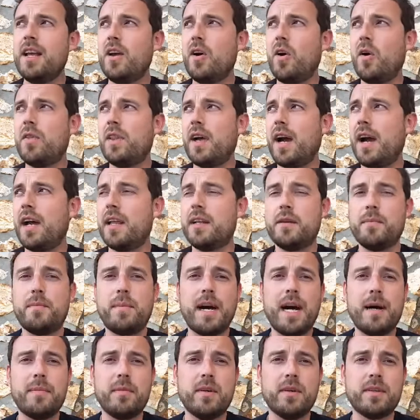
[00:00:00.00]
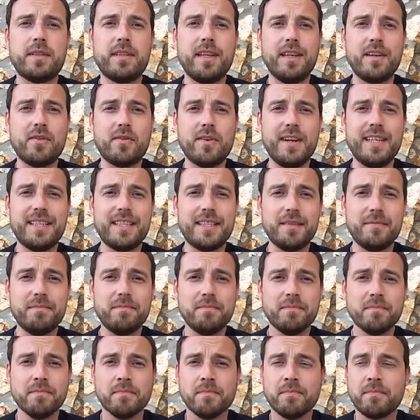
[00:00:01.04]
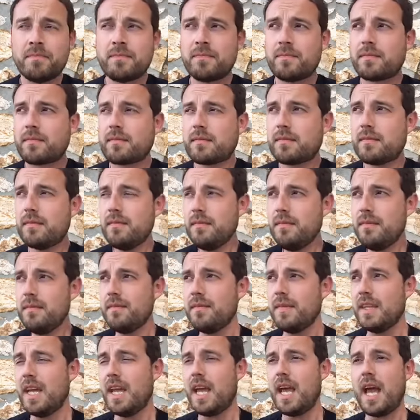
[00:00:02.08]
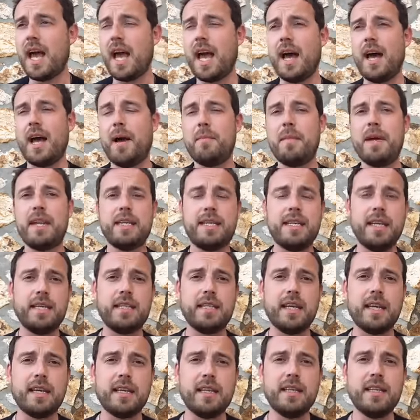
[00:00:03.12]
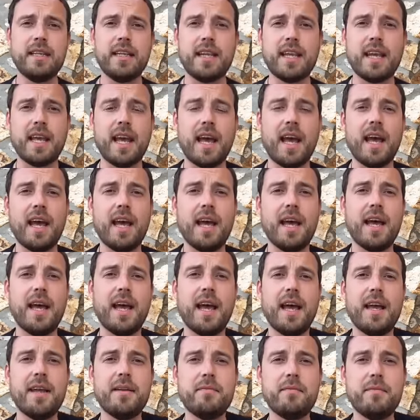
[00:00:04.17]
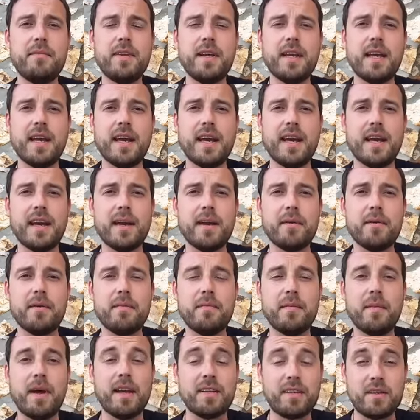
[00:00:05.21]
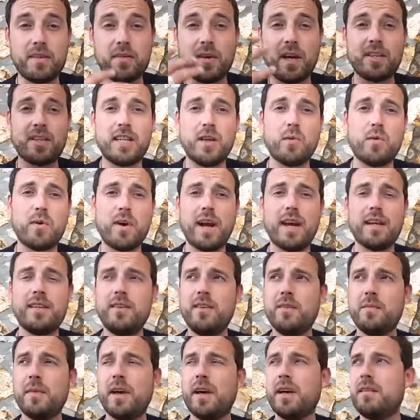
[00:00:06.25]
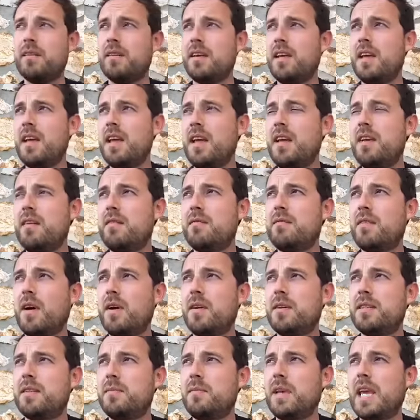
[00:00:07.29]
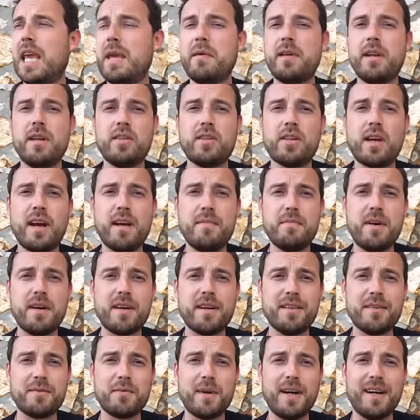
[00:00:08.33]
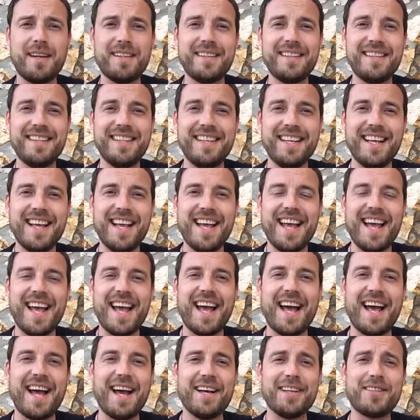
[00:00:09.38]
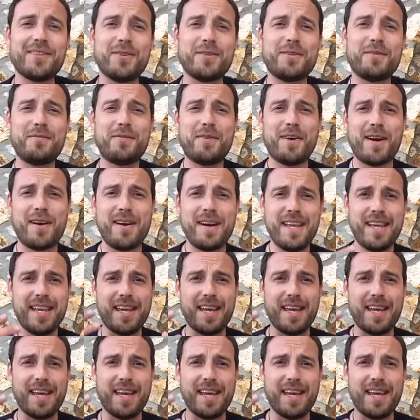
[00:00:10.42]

on the island of Patmos in Greece, uh, meditating. and this is actually where I took my vows and became an Ishaya monk as well. Uh, so it's a very